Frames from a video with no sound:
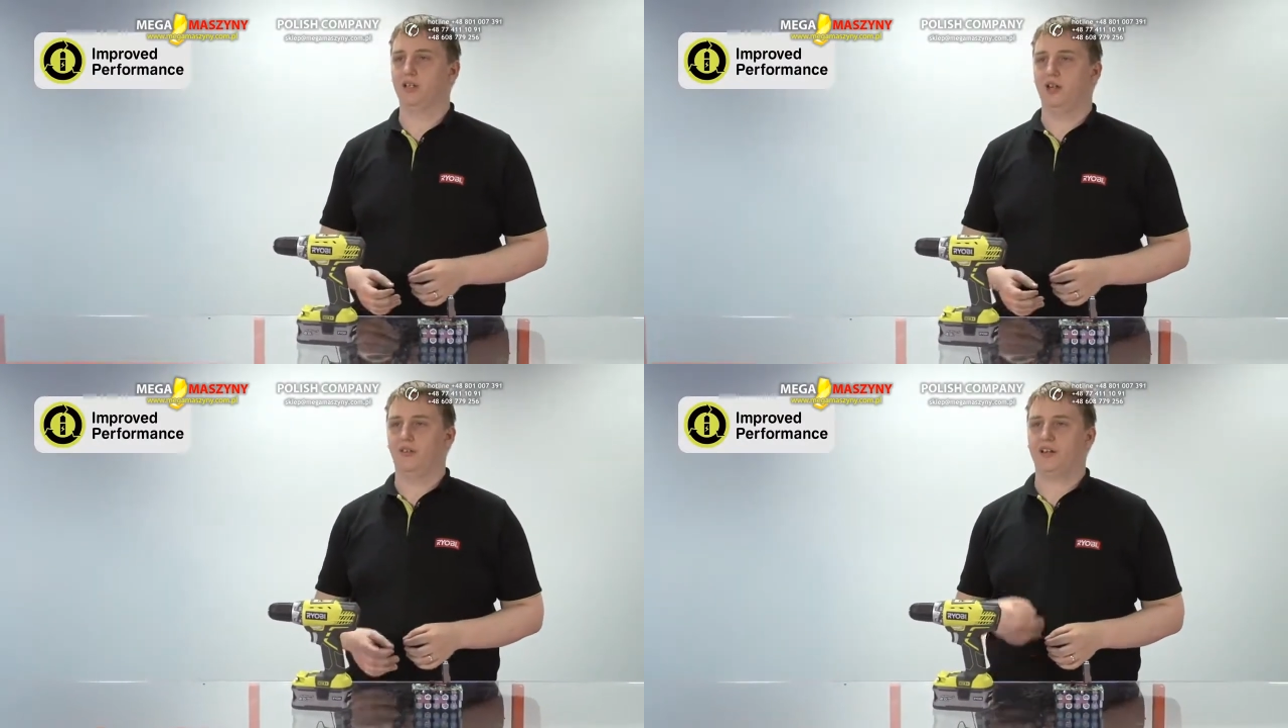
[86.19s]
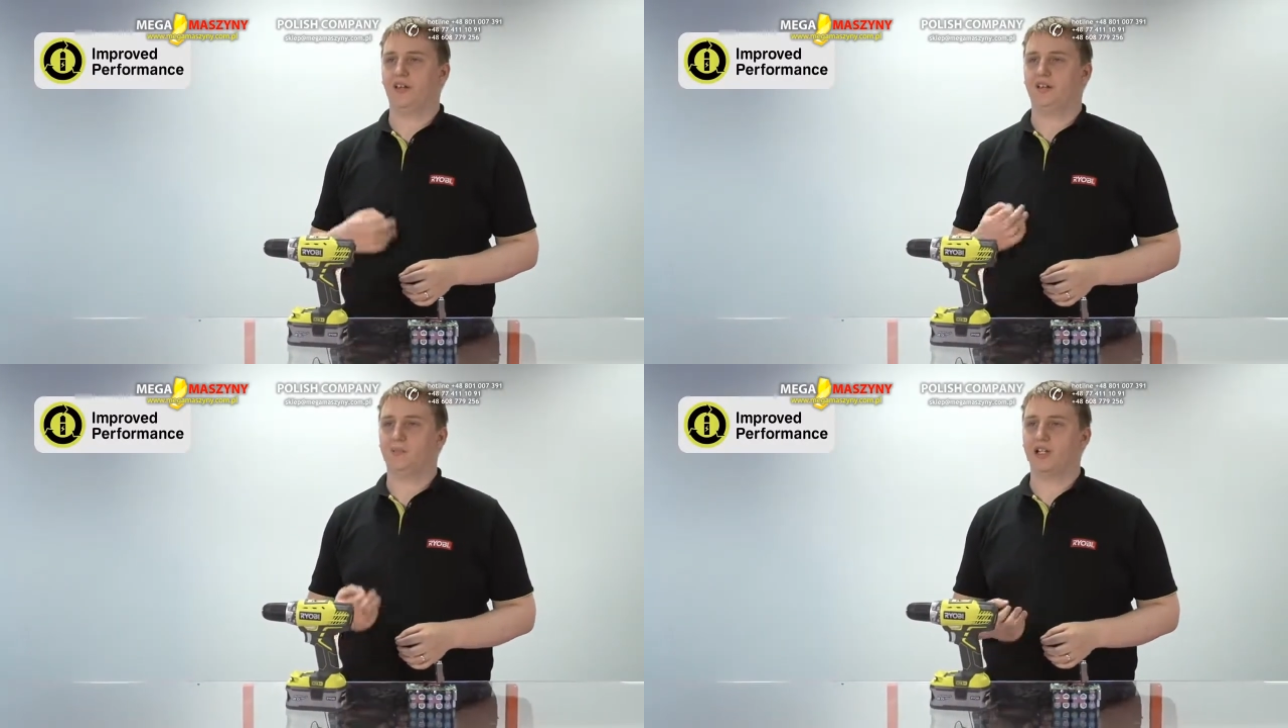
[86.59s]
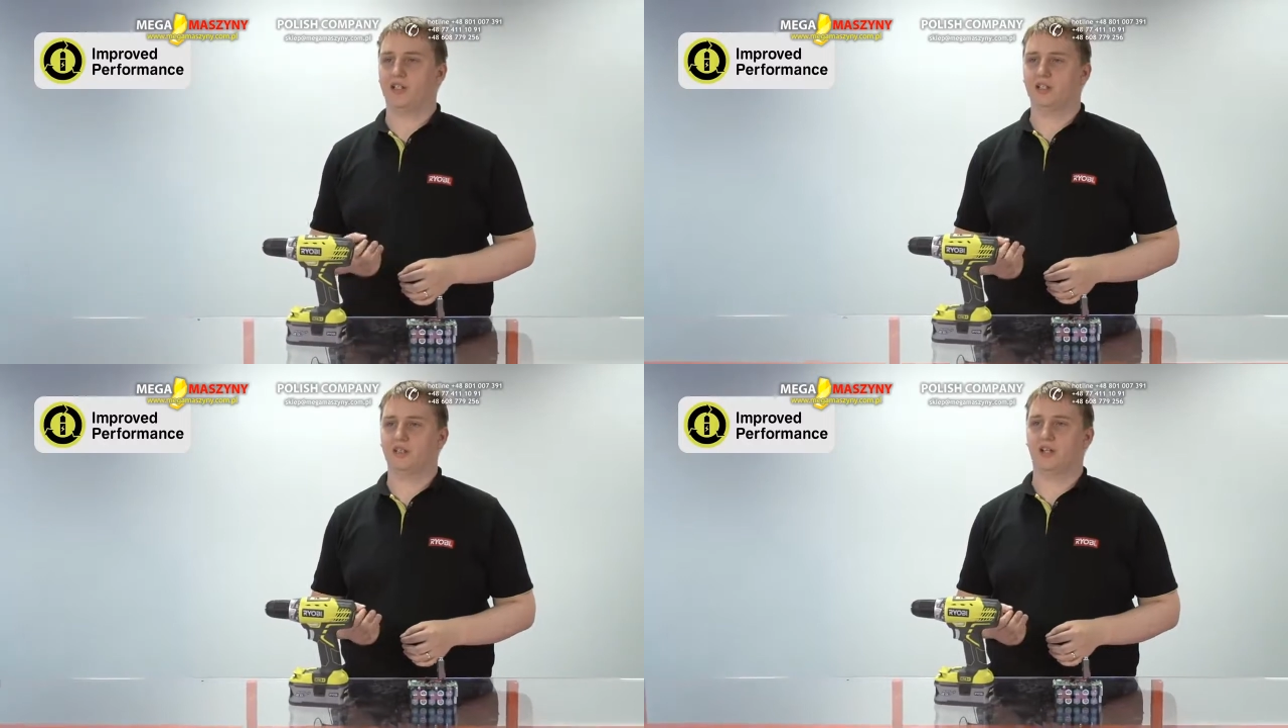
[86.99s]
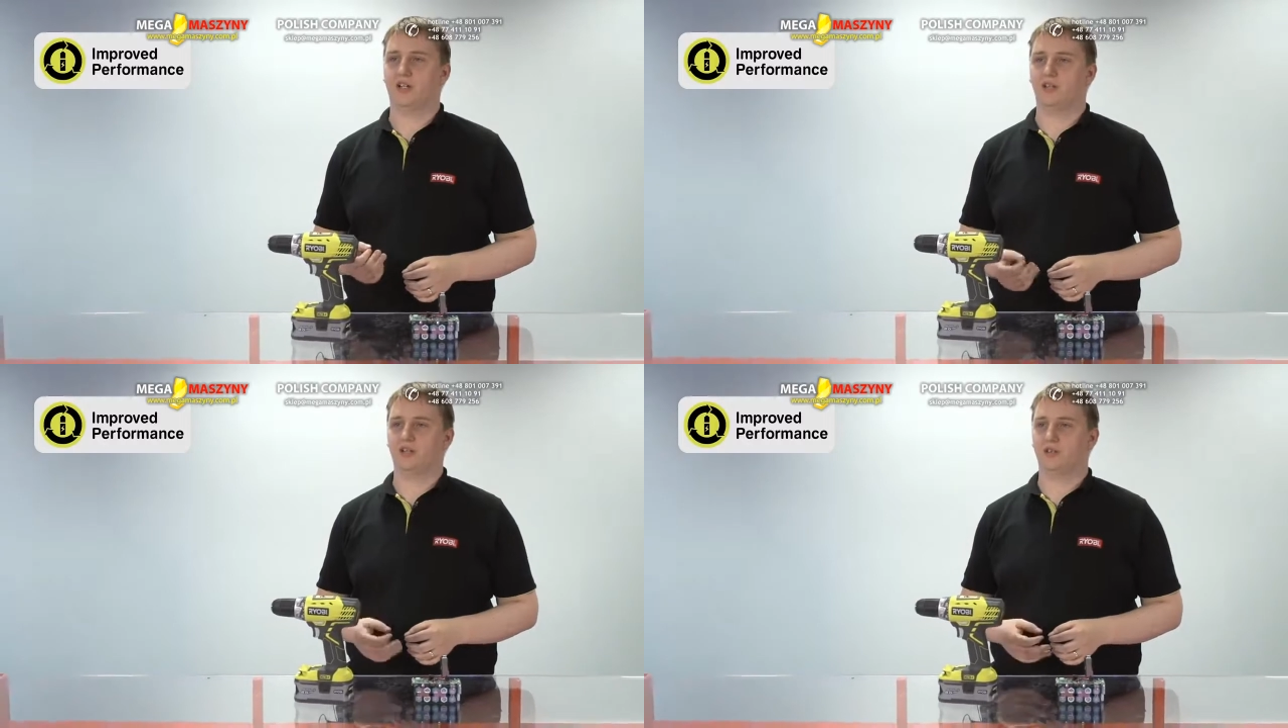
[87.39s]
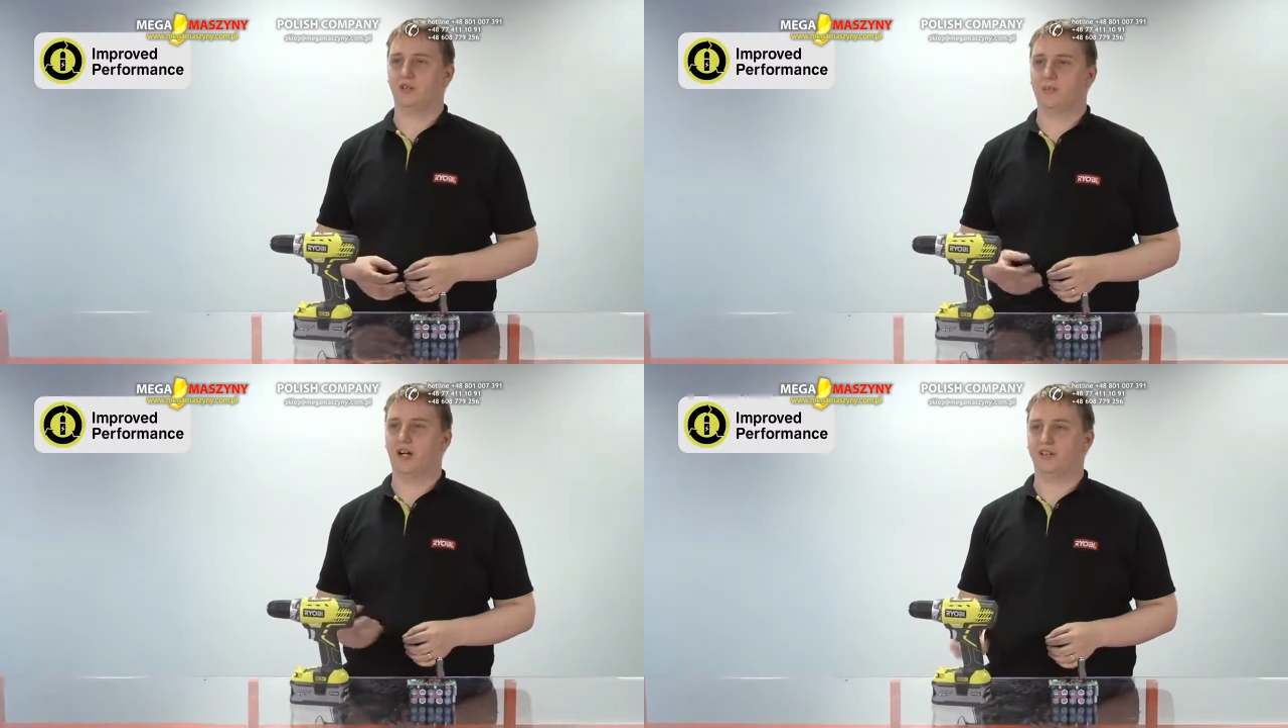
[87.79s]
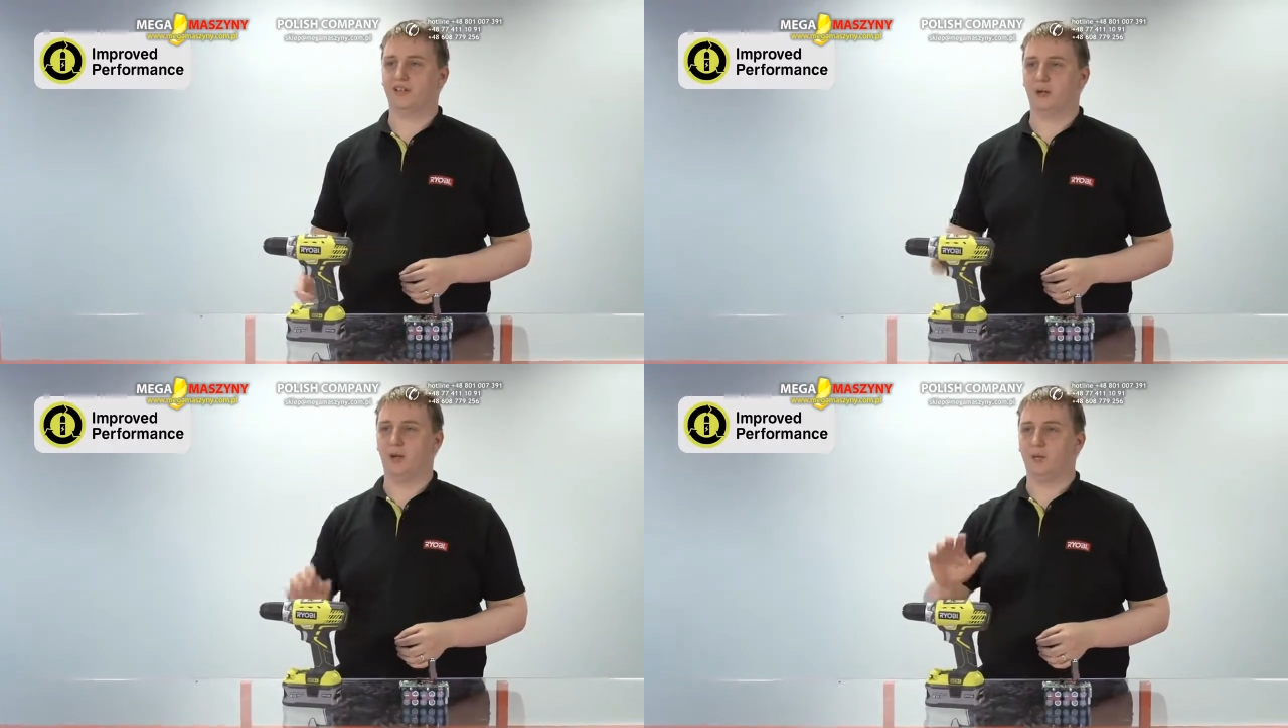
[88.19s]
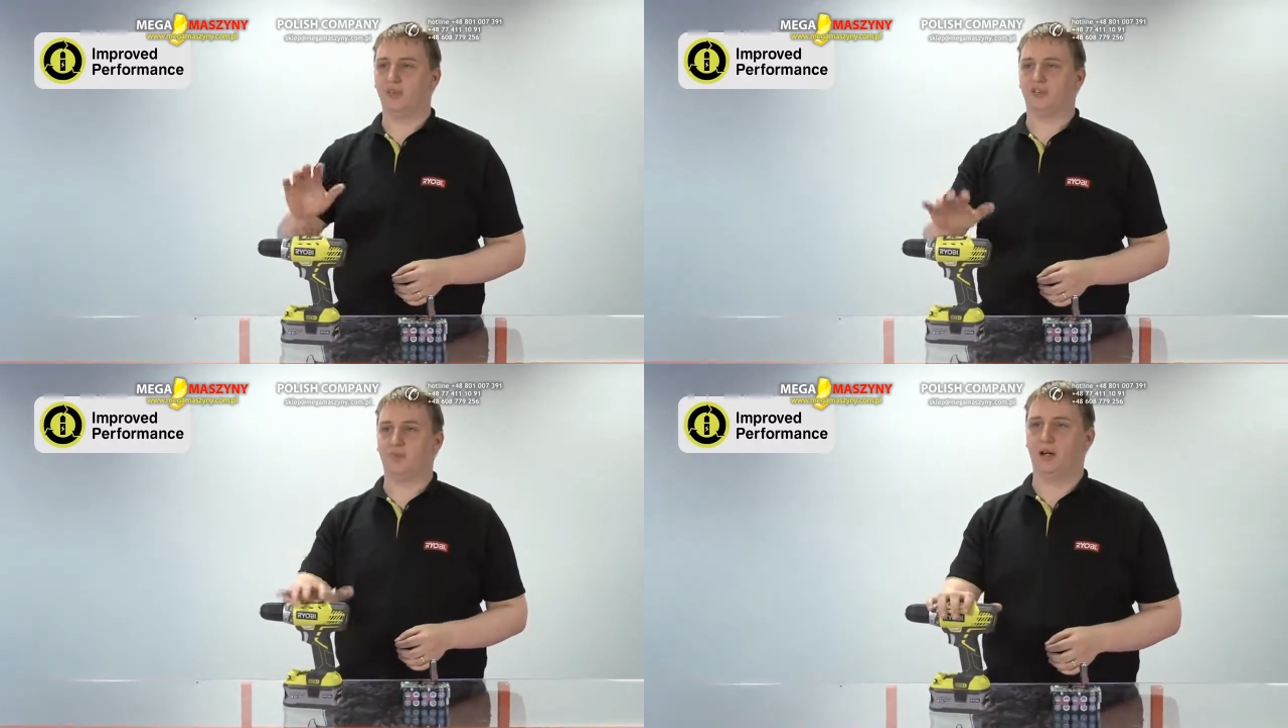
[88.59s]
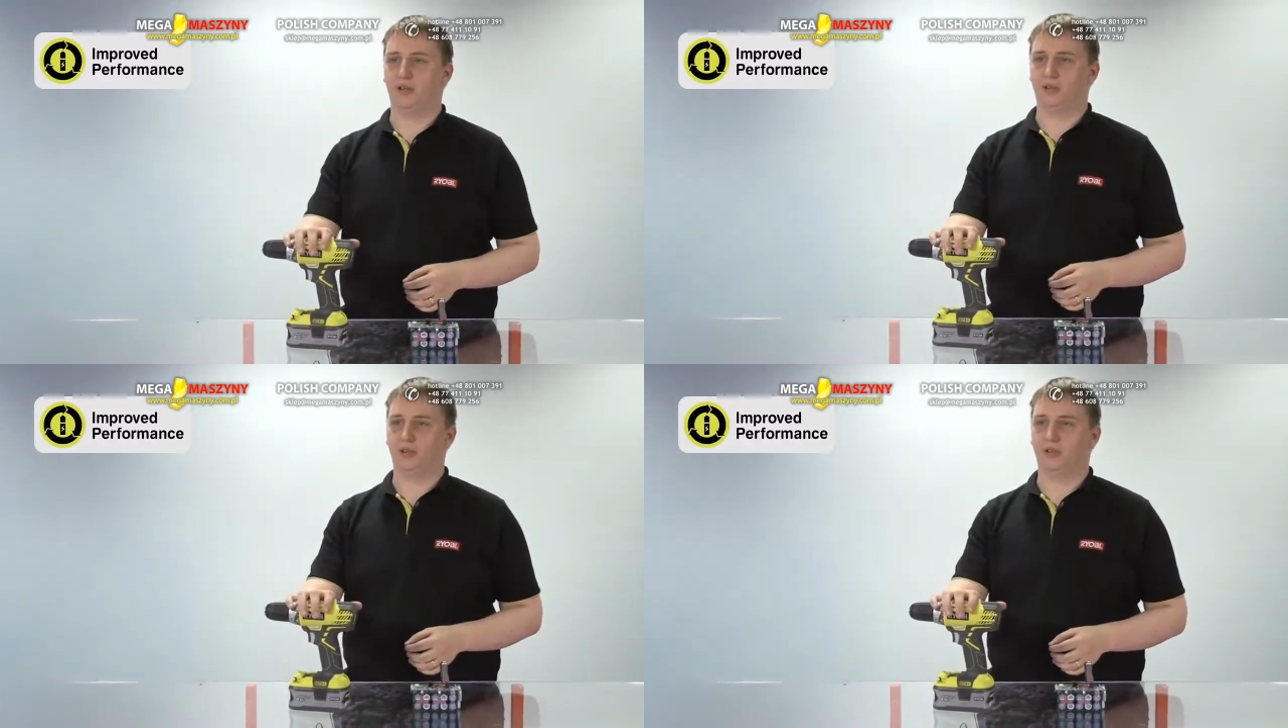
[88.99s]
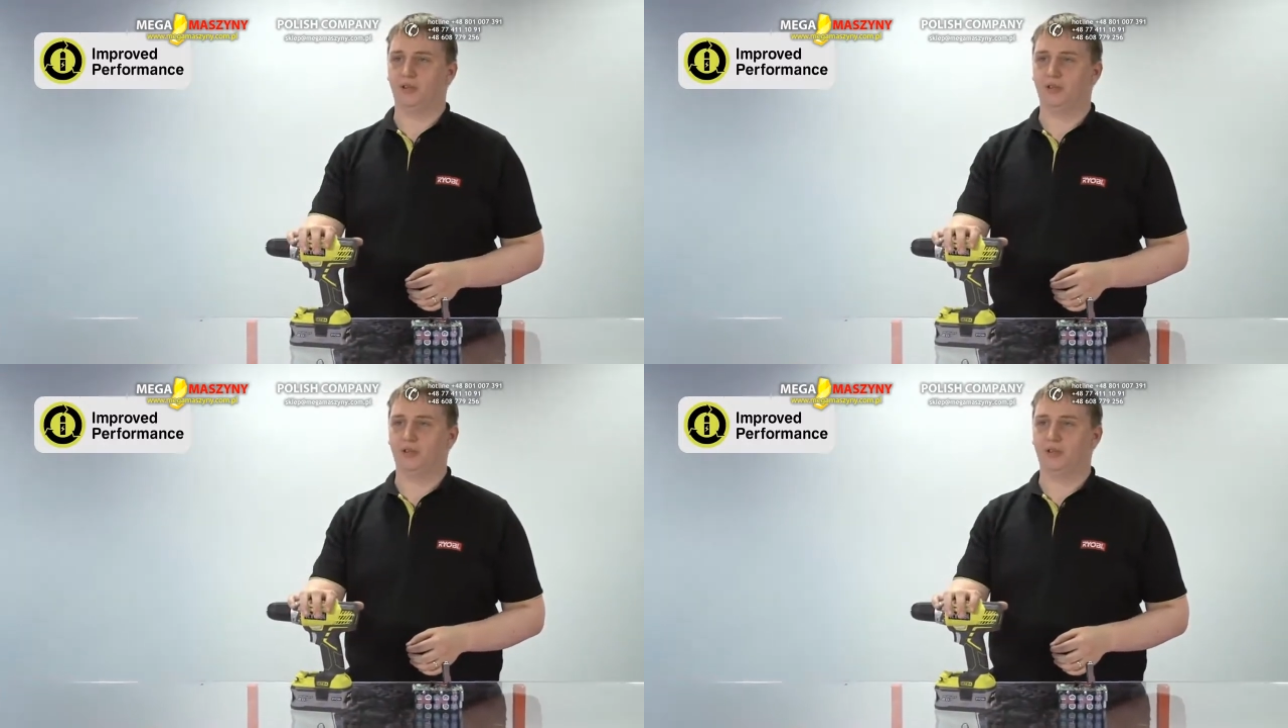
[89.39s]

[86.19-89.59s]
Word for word: that are especially designed to suit the demanding requirements of power tools.